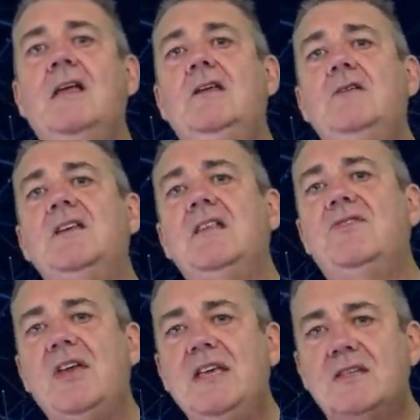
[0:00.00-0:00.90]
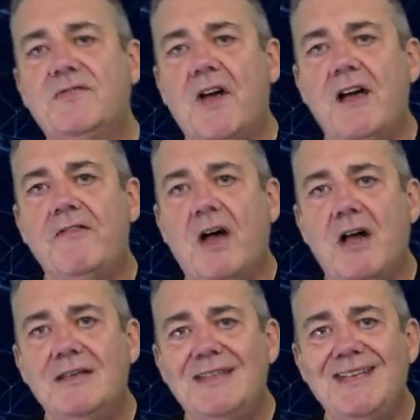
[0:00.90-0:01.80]
Using these five
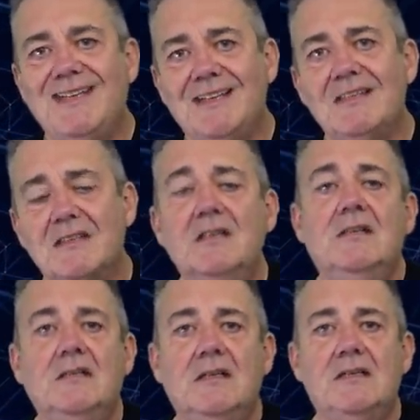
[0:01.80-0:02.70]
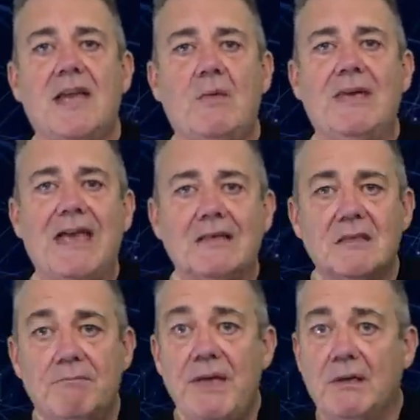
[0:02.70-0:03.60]
ideas is how we get
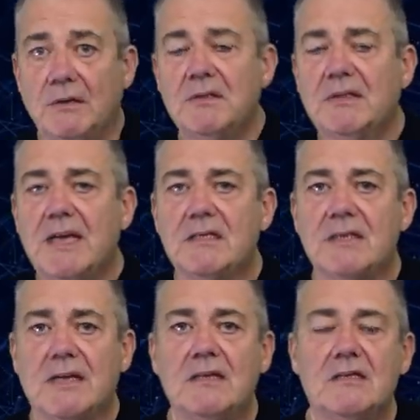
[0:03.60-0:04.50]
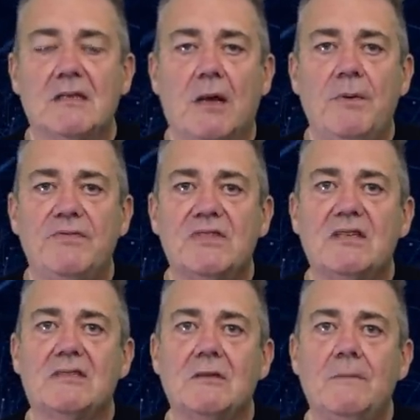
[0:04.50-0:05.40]
to build that second type of
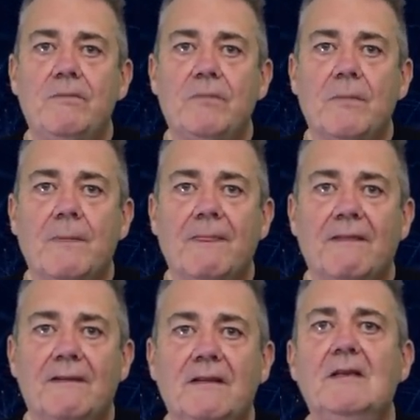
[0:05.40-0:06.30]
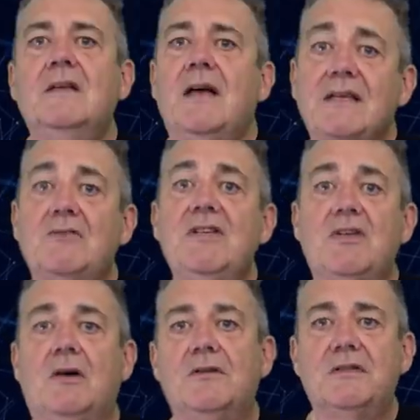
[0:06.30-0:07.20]
system. As a
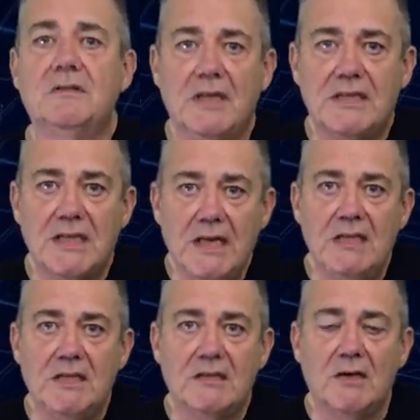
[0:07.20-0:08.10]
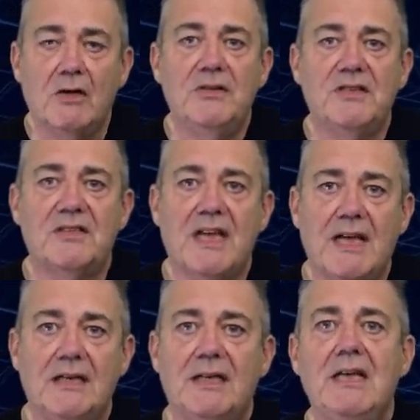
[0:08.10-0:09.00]
result, it's easier to
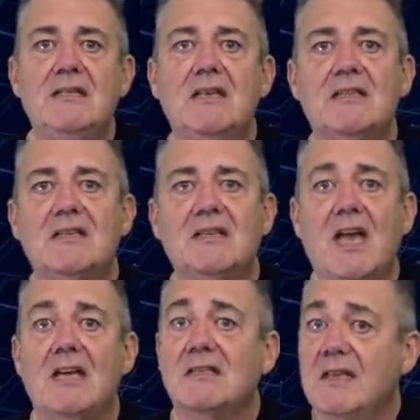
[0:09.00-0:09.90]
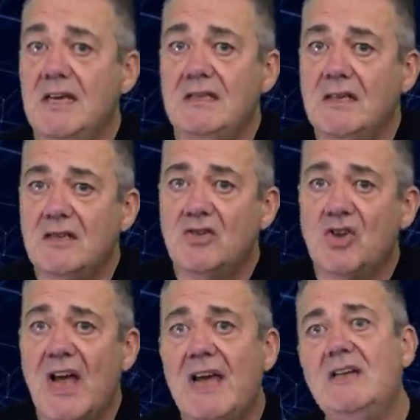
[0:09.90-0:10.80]
understand, easier to test, easier to
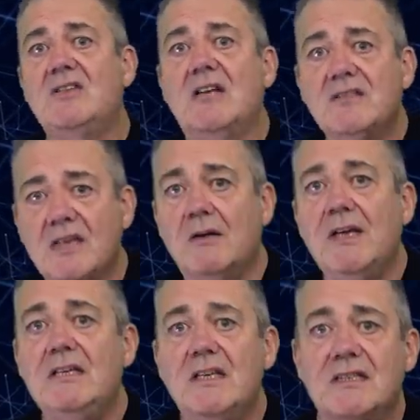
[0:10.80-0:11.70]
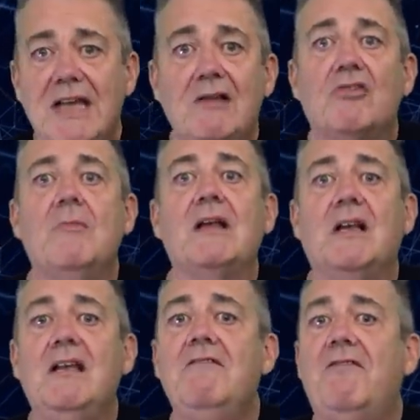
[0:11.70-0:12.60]
change, and so easier to
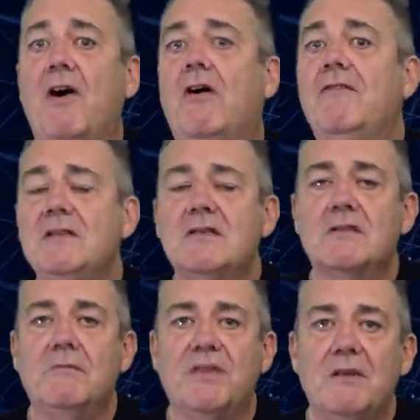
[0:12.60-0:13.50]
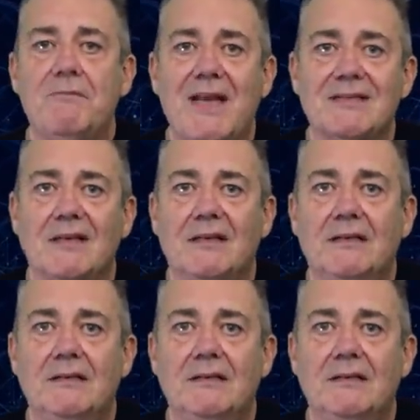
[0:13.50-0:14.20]
incrementally evolve into something better.